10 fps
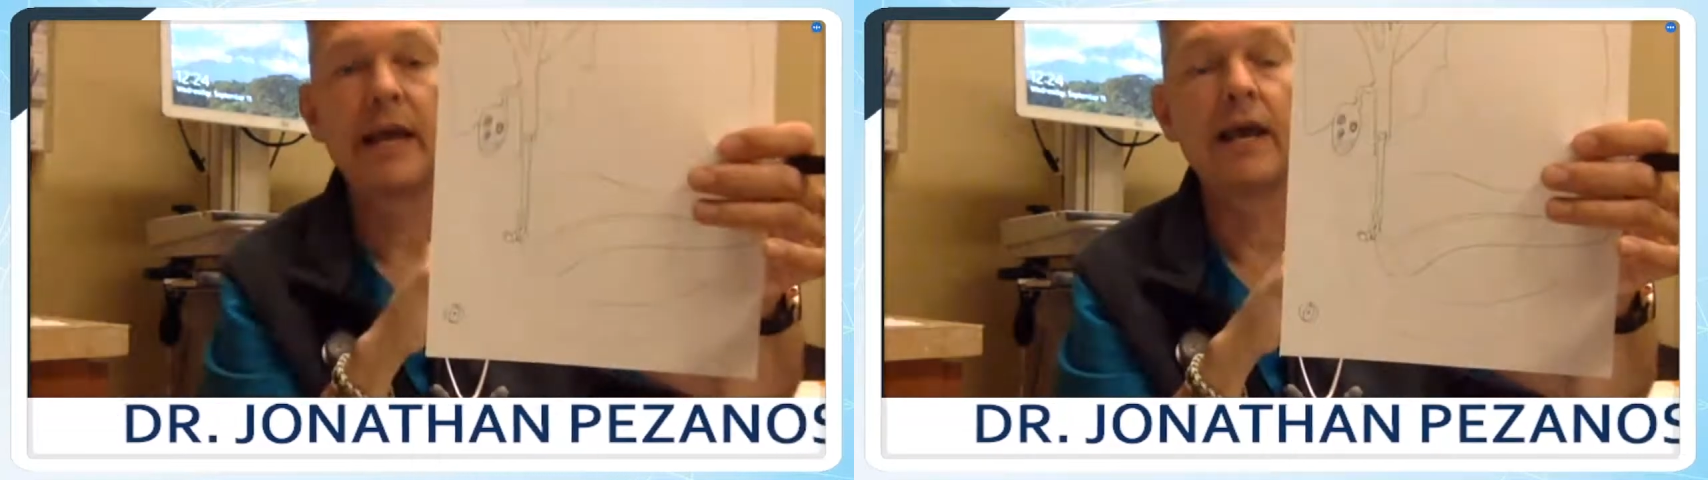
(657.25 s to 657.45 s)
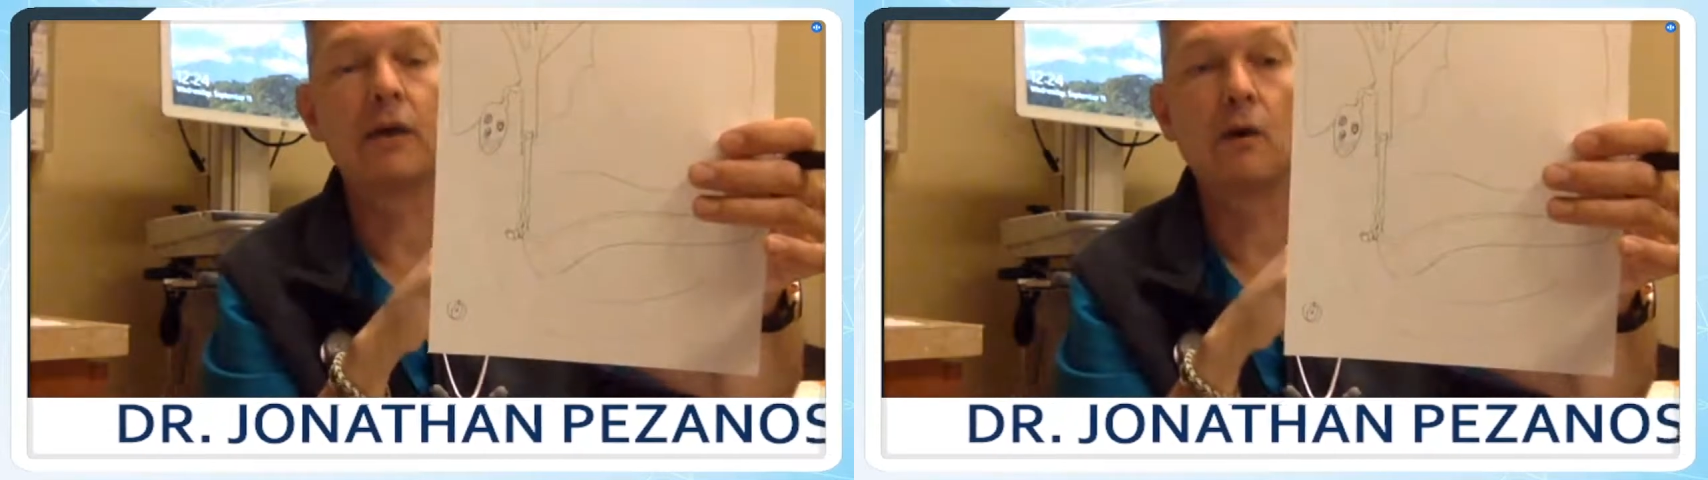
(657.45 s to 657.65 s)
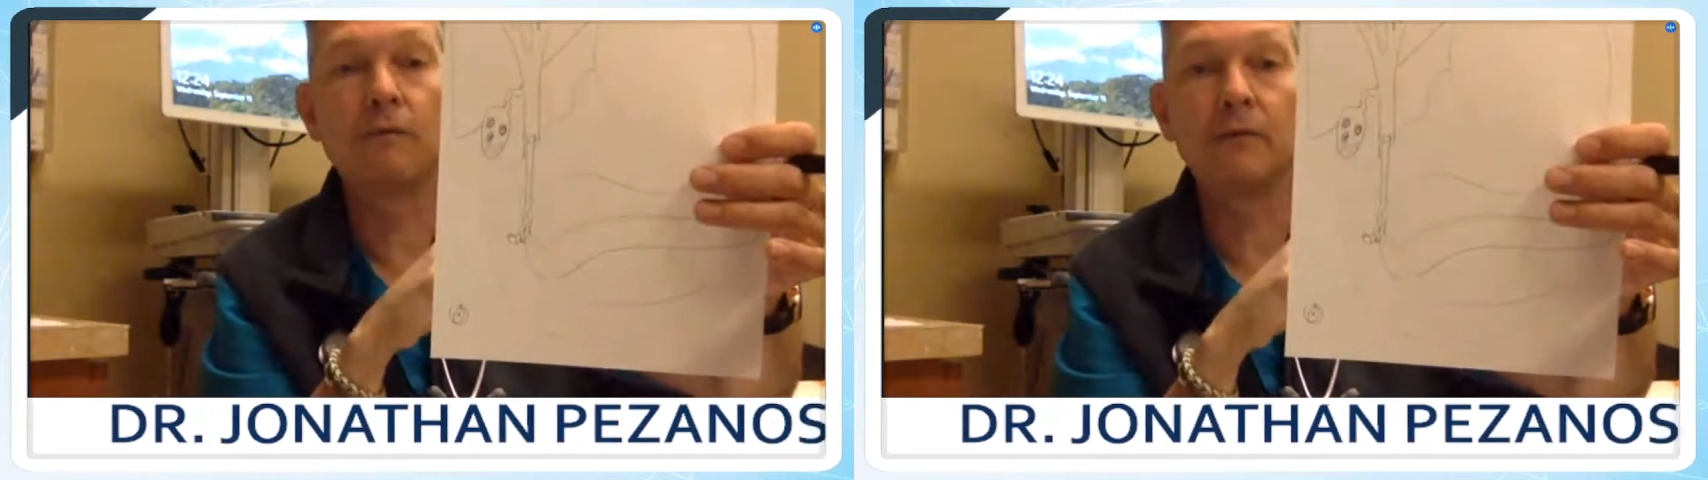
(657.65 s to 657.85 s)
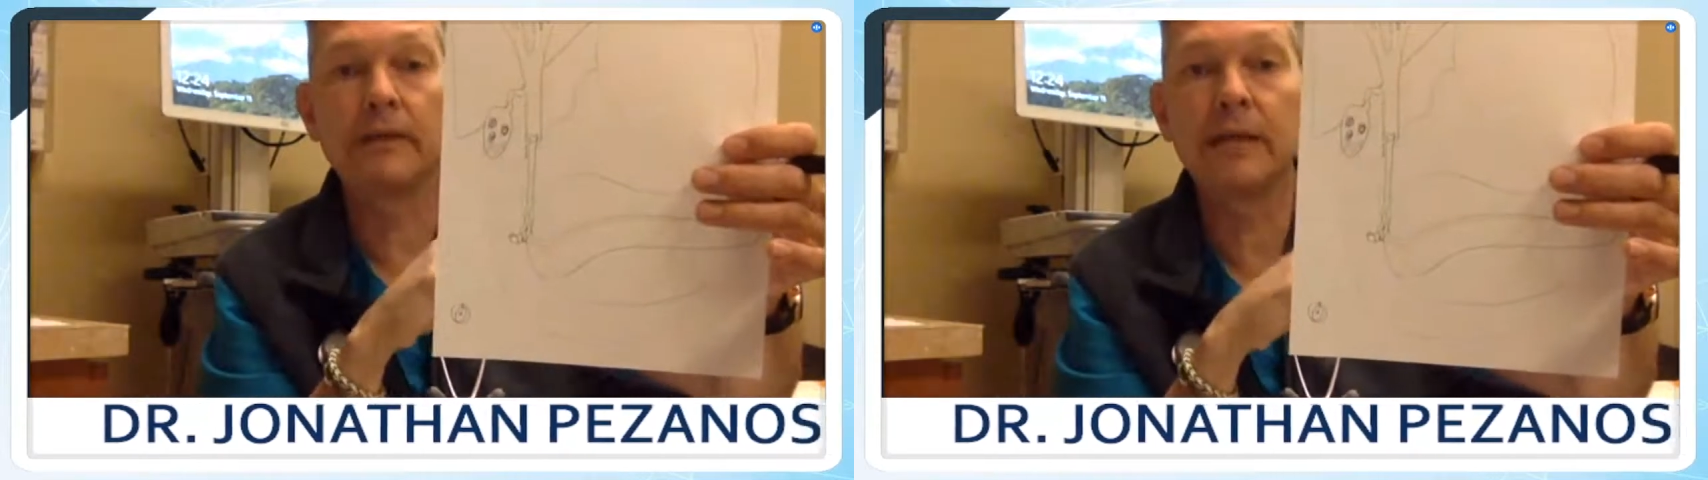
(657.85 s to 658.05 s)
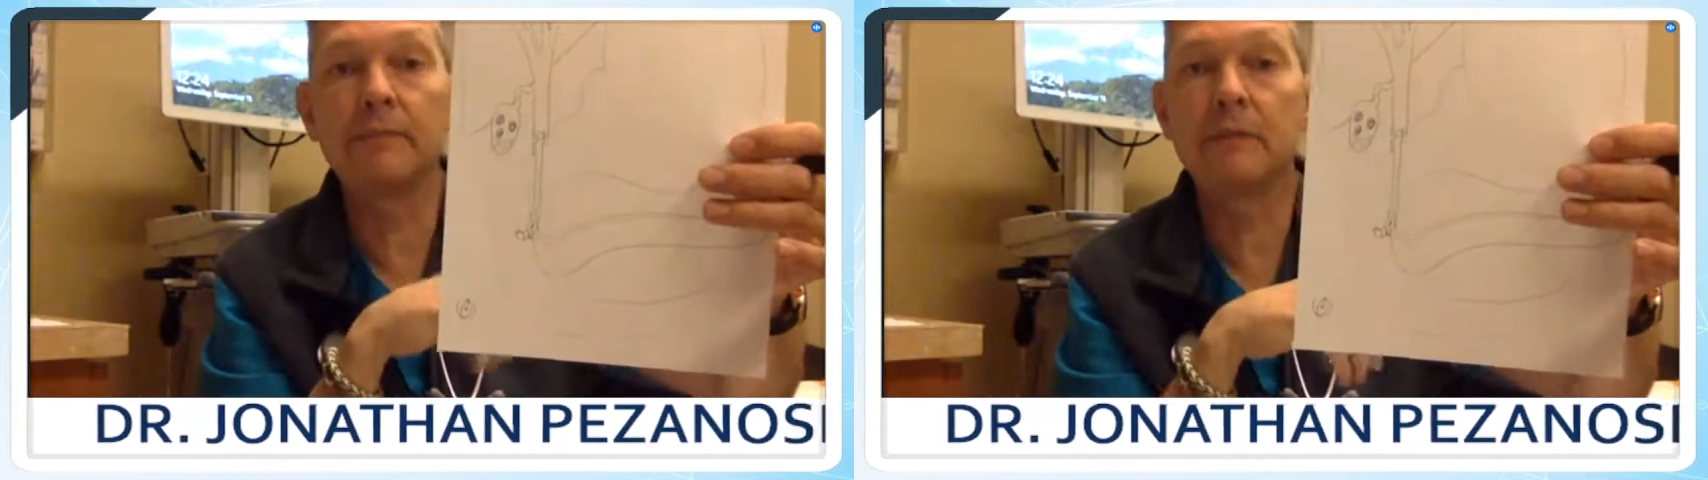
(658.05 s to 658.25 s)
and hopefully
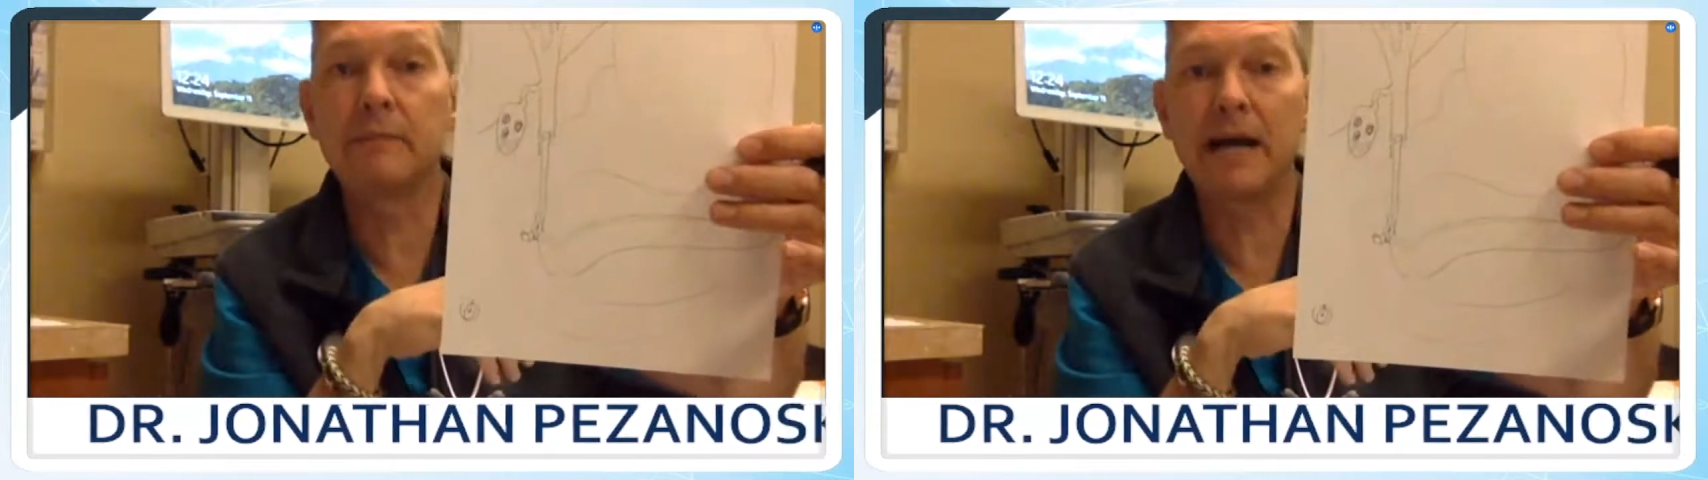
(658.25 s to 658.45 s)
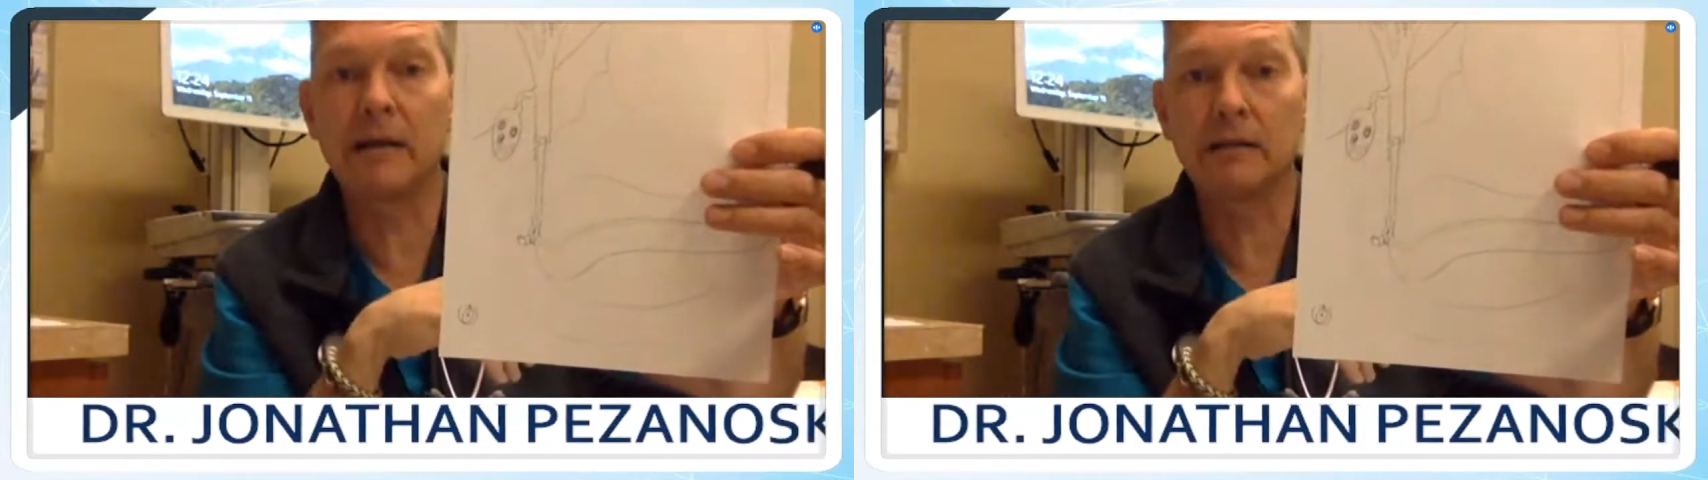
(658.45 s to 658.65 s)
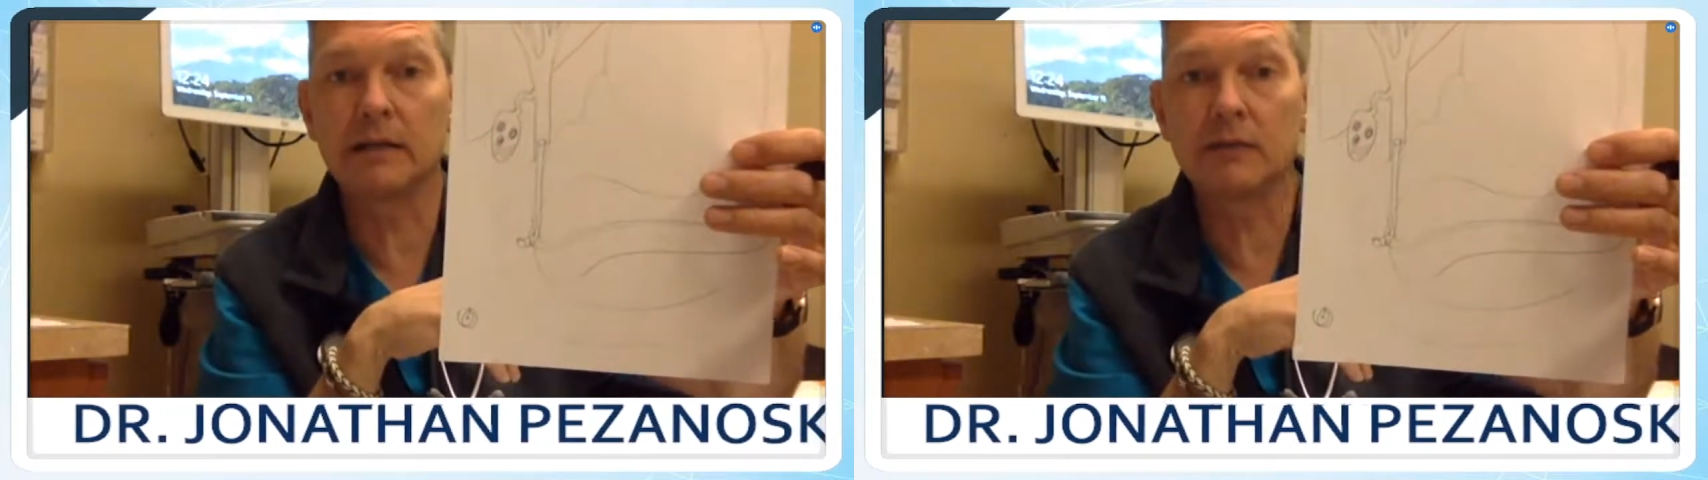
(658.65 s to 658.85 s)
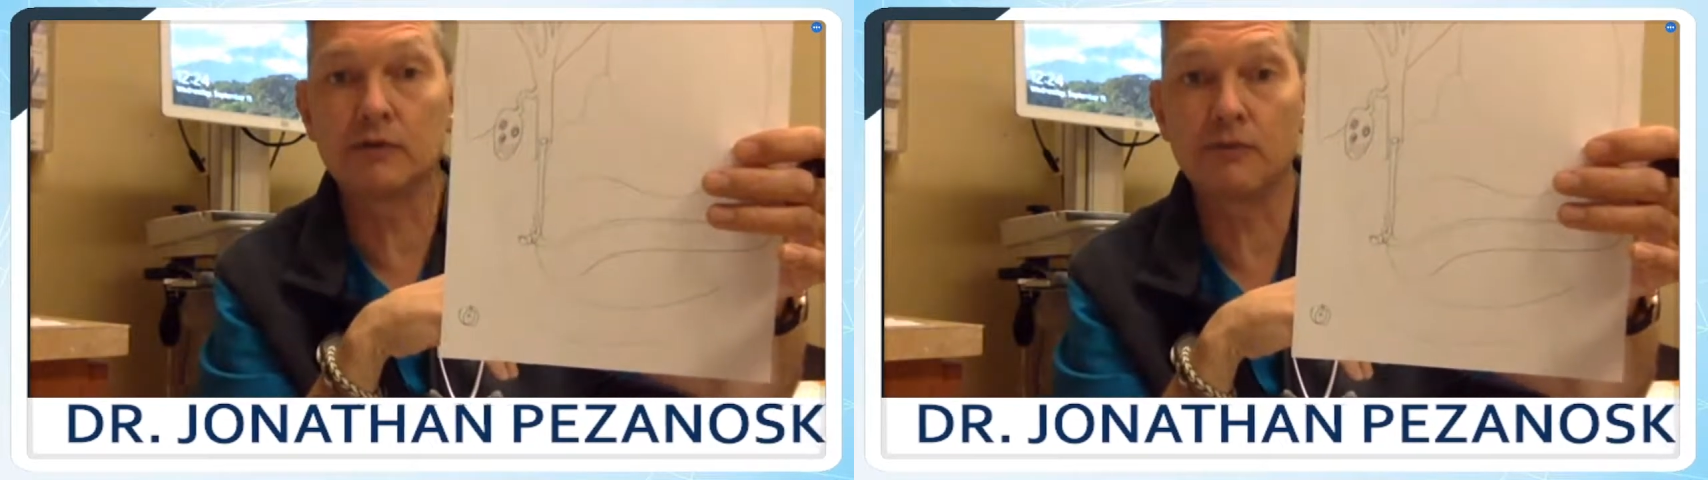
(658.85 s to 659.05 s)
keep the bile duct